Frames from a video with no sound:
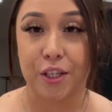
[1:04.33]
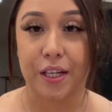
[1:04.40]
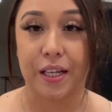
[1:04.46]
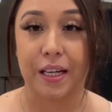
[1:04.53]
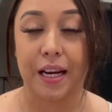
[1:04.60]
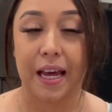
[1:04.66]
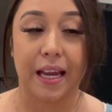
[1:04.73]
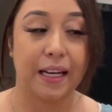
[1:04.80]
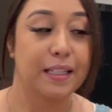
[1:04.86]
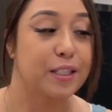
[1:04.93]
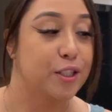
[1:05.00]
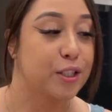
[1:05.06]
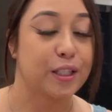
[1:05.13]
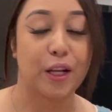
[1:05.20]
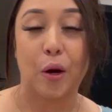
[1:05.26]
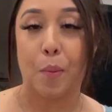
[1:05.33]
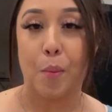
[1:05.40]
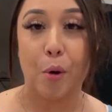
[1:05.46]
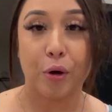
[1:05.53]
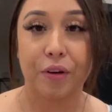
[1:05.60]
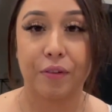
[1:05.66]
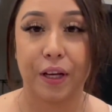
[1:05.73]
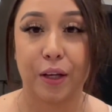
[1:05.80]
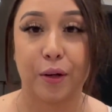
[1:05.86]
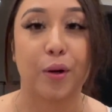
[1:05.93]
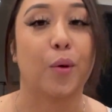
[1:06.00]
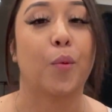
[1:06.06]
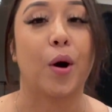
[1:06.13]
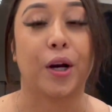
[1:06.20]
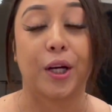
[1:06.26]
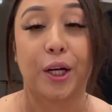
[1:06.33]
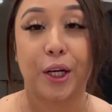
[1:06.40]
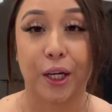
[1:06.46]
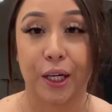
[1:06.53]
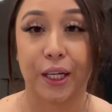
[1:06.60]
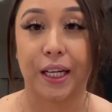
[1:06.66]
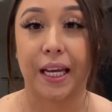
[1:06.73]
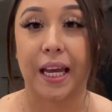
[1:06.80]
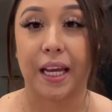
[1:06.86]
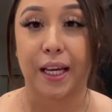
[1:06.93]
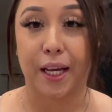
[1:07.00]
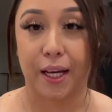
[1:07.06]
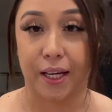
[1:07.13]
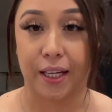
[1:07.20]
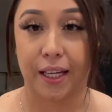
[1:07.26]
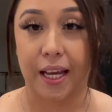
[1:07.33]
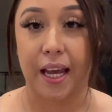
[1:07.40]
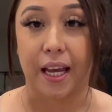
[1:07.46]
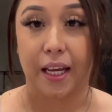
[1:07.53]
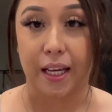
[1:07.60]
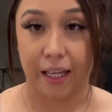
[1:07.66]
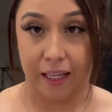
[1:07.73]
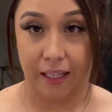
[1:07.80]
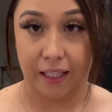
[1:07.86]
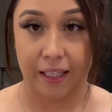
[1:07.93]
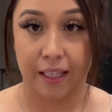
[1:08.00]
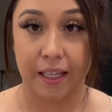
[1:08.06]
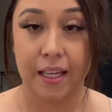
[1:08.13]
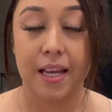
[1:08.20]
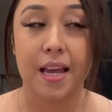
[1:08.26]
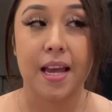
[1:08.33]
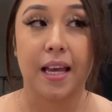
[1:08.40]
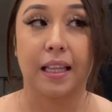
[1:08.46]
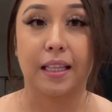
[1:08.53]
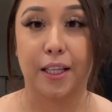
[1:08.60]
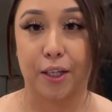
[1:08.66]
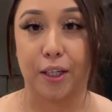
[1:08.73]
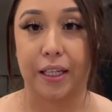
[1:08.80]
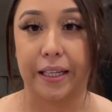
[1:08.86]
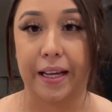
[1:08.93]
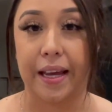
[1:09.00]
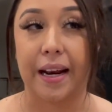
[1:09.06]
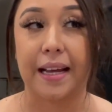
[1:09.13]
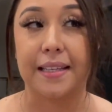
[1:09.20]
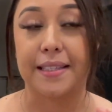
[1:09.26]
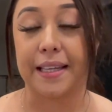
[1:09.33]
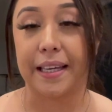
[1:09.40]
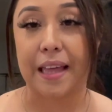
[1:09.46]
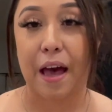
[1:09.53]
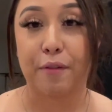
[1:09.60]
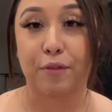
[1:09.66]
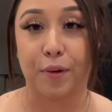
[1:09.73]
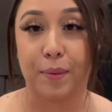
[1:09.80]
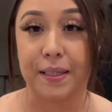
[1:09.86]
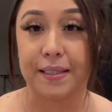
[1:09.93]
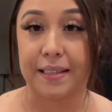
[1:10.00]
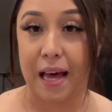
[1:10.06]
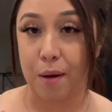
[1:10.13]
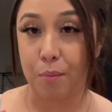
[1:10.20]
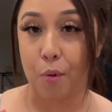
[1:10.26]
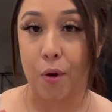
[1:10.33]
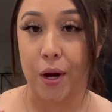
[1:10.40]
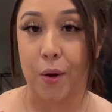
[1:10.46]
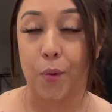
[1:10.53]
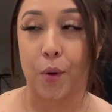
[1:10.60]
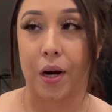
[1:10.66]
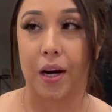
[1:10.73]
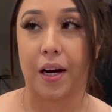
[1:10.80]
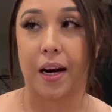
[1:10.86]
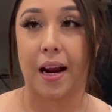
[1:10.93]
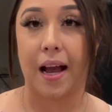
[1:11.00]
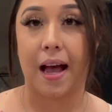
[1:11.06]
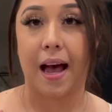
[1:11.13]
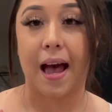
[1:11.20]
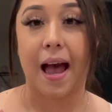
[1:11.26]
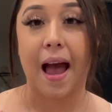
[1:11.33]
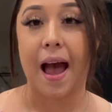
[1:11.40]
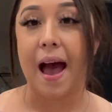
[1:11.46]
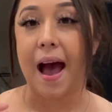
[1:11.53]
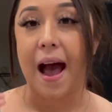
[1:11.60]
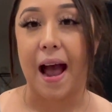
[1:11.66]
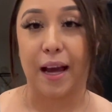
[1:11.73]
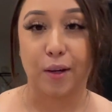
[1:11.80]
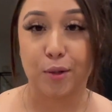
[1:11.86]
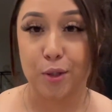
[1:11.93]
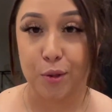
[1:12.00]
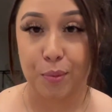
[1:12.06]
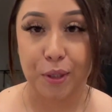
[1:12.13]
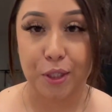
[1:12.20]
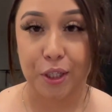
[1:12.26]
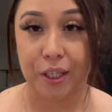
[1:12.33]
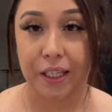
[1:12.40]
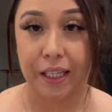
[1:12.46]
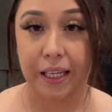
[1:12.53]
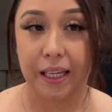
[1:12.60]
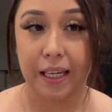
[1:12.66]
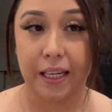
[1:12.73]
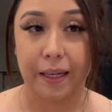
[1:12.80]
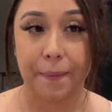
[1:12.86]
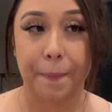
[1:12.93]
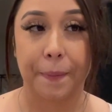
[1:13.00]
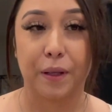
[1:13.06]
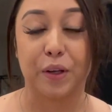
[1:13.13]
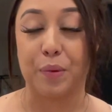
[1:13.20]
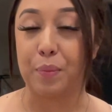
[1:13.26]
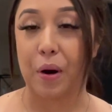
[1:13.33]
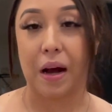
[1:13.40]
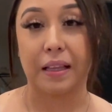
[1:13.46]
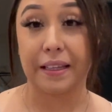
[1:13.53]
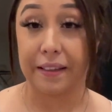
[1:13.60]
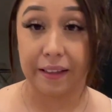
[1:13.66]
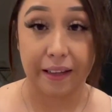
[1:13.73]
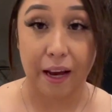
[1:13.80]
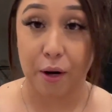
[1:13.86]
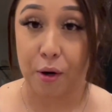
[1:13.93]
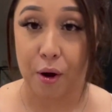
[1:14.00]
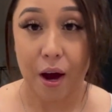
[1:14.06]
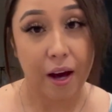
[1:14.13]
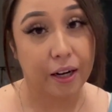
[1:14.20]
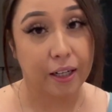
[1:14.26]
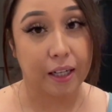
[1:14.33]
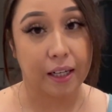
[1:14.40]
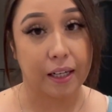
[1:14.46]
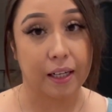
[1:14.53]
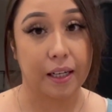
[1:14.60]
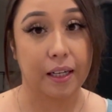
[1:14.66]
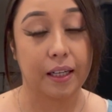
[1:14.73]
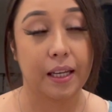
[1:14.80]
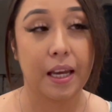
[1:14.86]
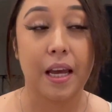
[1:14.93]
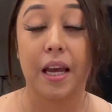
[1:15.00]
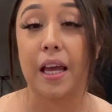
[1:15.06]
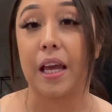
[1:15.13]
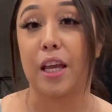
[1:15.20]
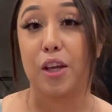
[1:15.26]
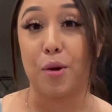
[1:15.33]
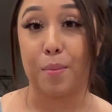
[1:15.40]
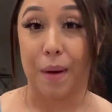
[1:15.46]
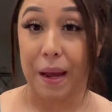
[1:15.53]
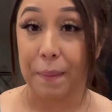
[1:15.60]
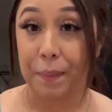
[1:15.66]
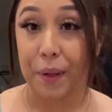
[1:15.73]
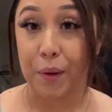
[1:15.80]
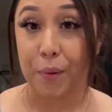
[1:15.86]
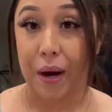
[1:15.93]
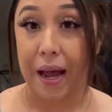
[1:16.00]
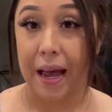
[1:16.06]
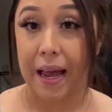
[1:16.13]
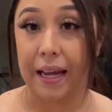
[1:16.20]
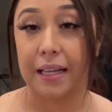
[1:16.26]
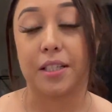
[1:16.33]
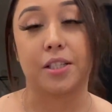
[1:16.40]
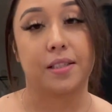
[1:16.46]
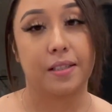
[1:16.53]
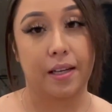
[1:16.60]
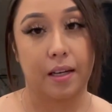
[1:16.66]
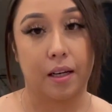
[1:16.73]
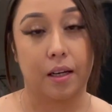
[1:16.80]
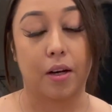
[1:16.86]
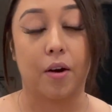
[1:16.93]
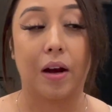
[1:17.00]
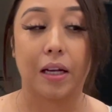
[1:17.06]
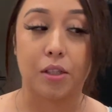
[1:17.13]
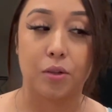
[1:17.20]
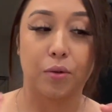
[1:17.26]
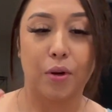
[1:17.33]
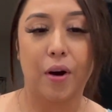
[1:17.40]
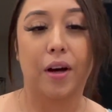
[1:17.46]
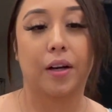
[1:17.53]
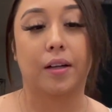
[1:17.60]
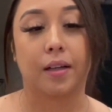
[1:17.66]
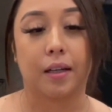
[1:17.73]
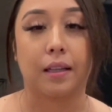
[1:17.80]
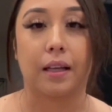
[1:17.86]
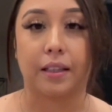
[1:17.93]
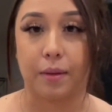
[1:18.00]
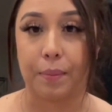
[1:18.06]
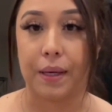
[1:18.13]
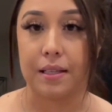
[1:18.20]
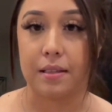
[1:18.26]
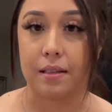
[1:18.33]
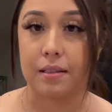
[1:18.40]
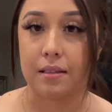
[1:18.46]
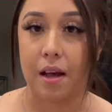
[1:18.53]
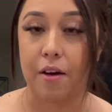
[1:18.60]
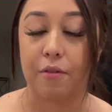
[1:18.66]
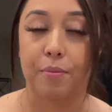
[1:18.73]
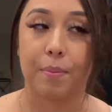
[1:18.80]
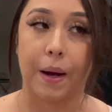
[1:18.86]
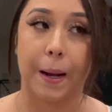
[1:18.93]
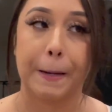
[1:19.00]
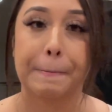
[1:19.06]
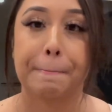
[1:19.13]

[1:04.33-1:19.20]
and it's just going to motivate you to want to cook and cook and cook, literally. And I say that from a standpoint where I don't do much cooking. You probably think I don't know how to cook, and you might be right. Just kidding. No, I do know how to cook like the basic stuff, but